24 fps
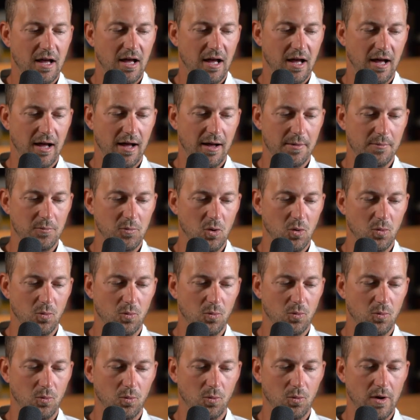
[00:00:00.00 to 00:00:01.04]
And
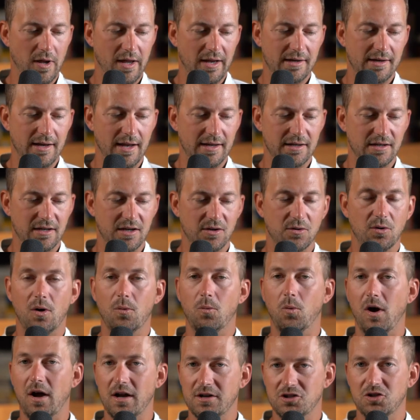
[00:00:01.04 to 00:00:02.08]
I
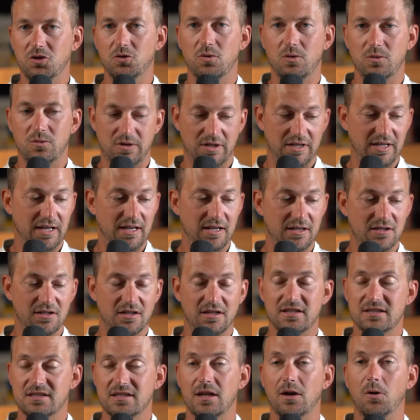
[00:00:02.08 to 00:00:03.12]
want you to get into
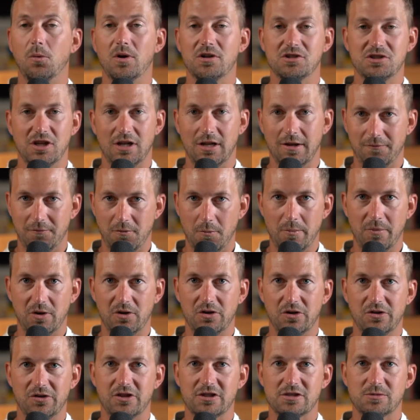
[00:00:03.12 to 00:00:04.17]
this, and I want you to get
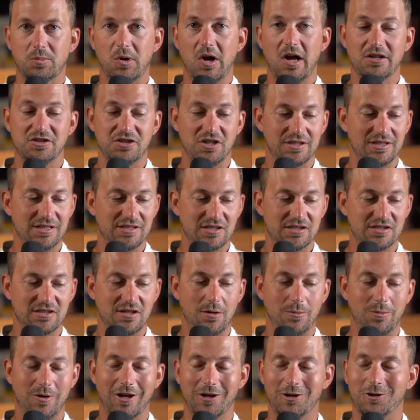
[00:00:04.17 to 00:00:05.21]
familiar with this project. This is
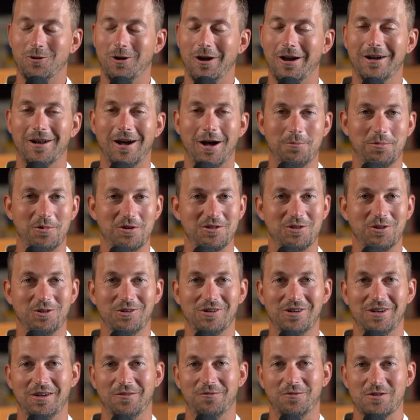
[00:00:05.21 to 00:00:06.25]
going to be a great
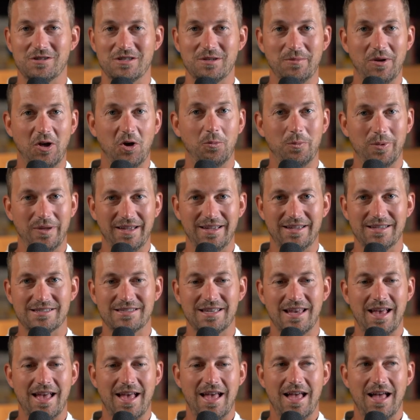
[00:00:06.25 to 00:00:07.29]
opportunity for some
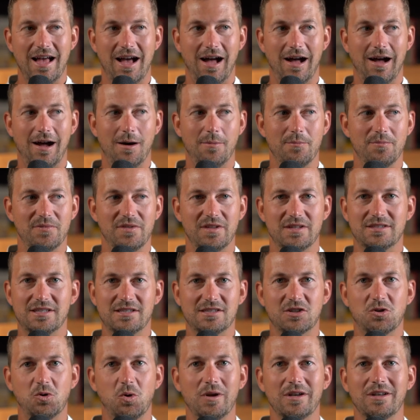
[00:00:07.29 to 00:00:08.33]
LPs. This
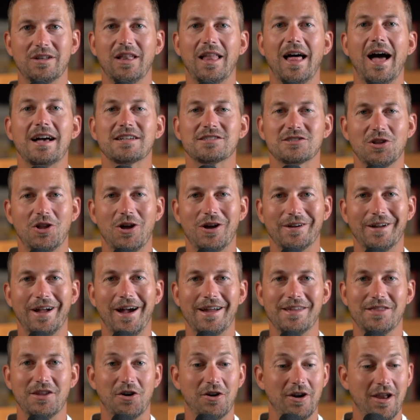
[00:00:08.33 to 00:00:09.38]
isn't going to last long
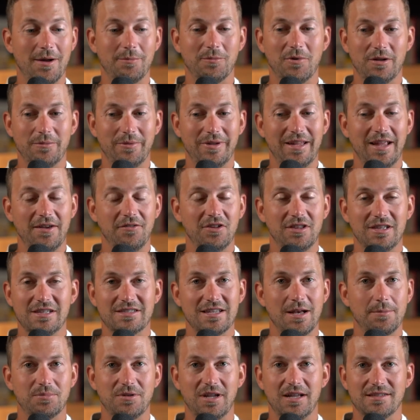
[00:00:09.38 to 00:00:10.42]
either, and I'm going to be giving
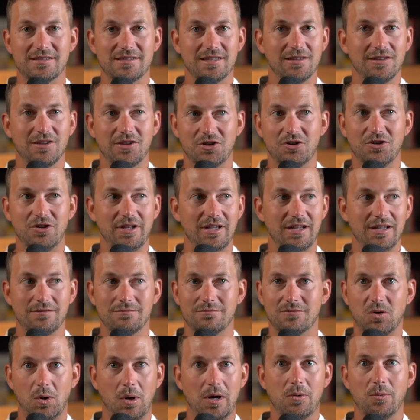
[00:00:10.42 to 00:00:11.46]
these updates, and literally
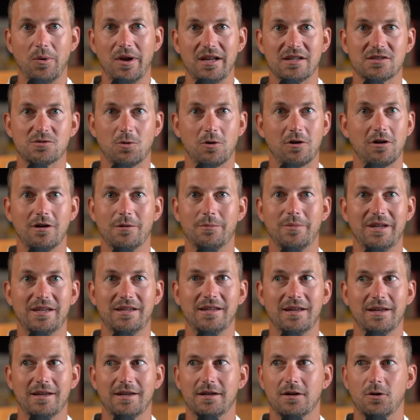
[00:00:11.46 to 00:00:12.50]
in 3 weeks, we're going to
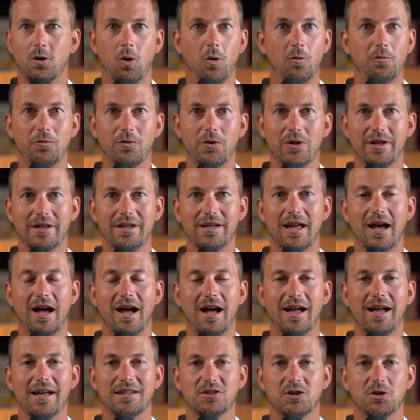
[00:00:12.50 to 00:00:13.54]
be hopefully
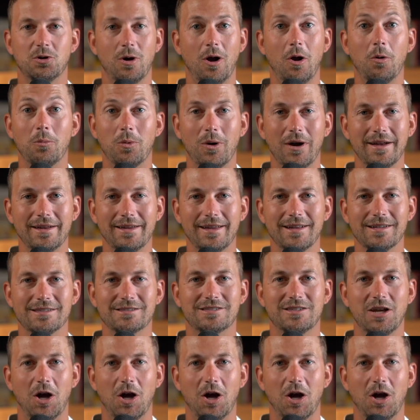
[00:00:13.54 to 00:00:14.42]
at the groundbreaking.